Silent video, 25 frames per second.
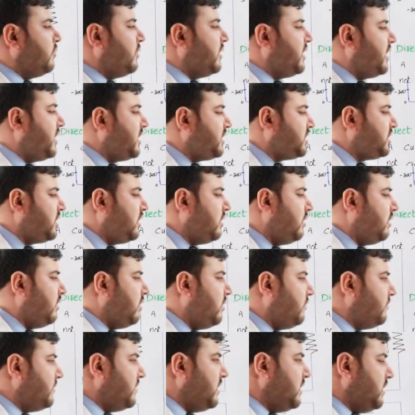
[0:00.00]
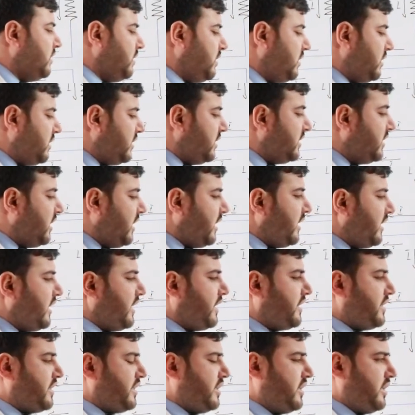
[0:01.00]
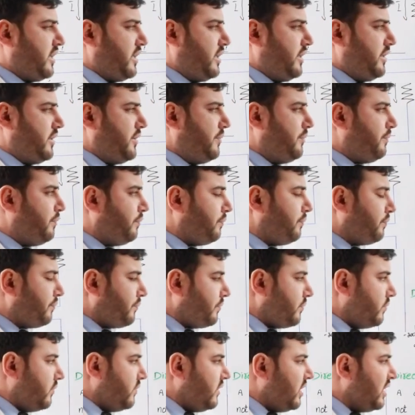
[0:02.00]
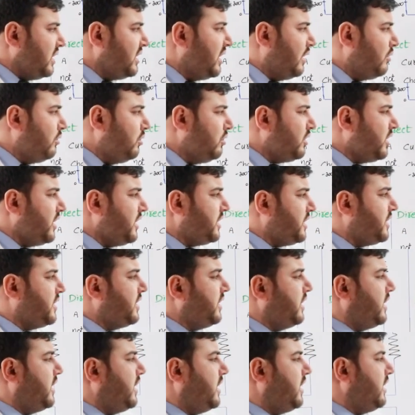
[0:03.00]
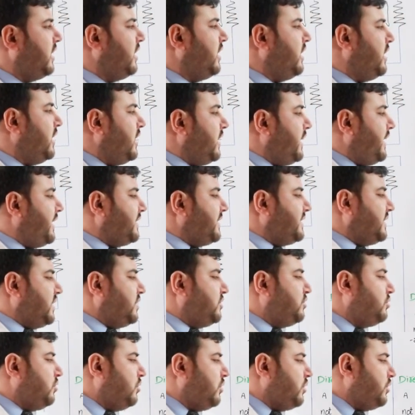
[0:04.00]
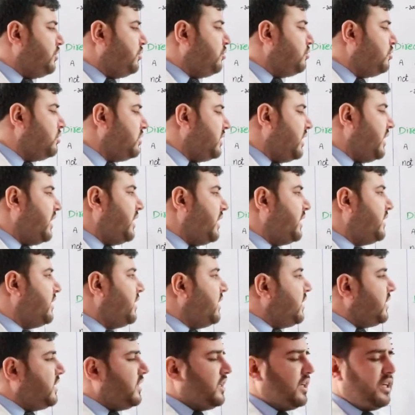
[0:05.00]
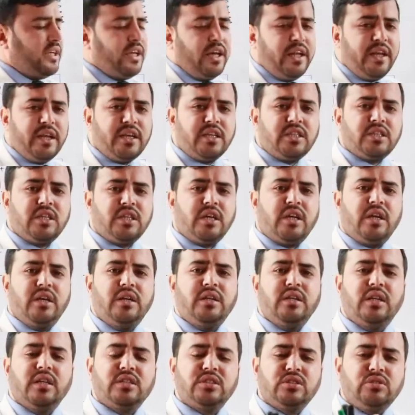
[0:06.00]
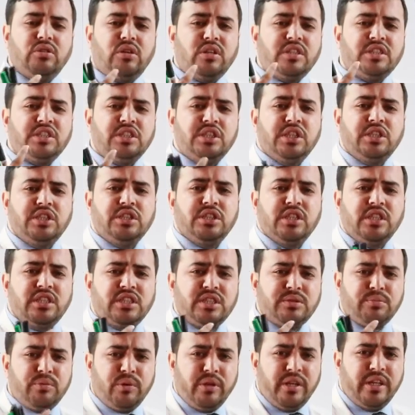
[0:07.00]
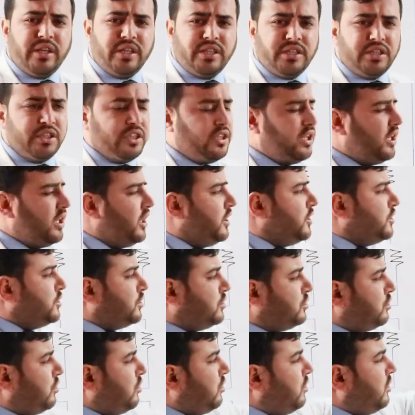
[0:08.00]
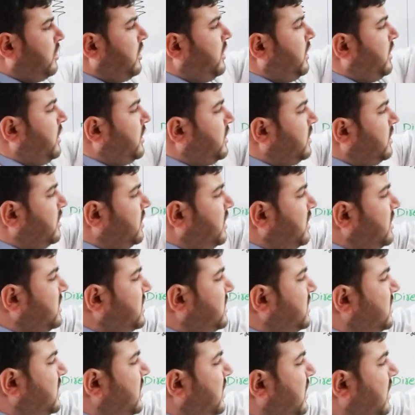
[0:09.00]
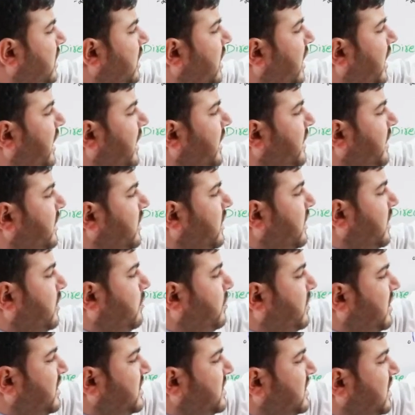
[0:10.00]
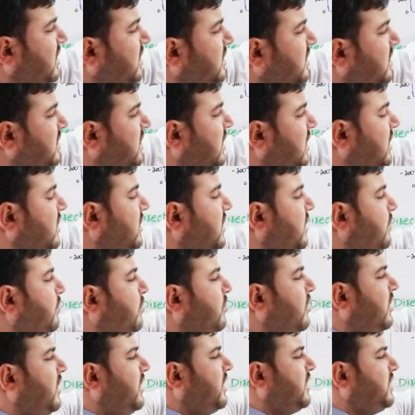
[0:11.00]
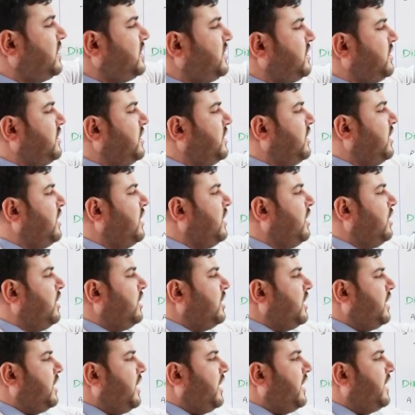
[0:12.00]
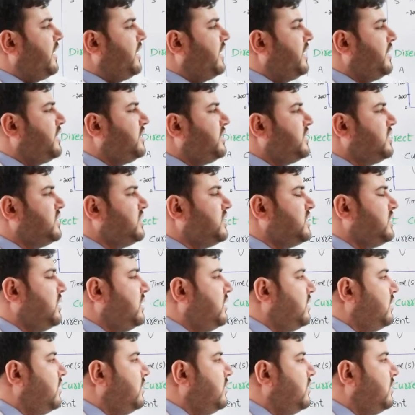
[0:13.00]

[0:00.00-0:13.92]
variation of the direct current. Now look at here, as I told you that the direct current does not change its polarity. So this line represents the polarity, and it is